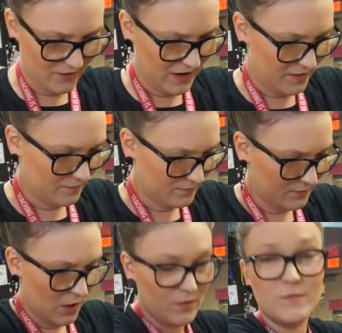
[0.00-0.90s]
Okay.
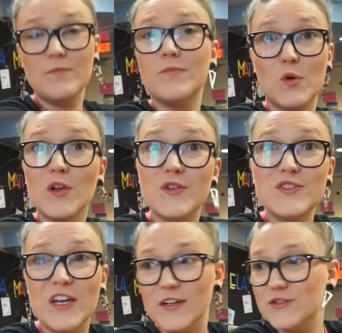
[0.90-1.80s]
Oh, more loose
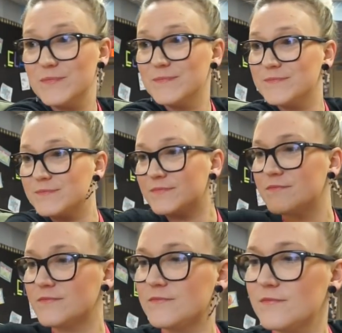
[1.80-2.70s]
change.
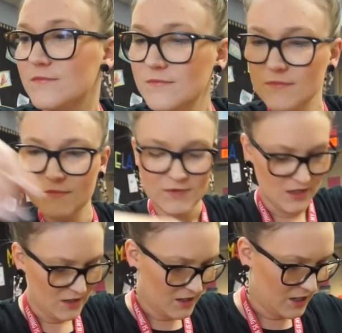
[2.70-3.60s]
All
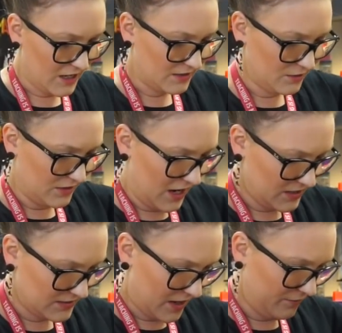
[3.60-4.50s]
right, so that
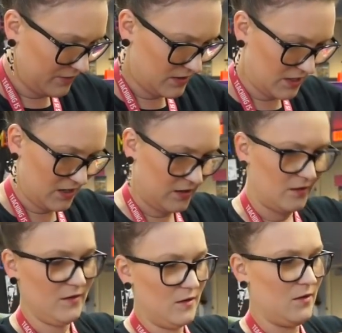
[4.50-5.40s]
is
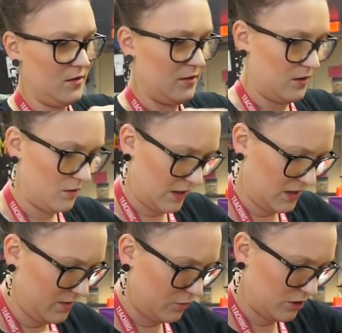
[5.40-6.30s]
everything. Oh, I
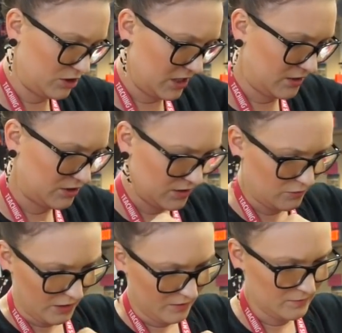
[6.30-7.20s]
hear more change
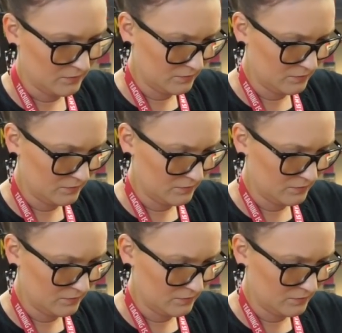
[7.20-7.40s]
somewhere.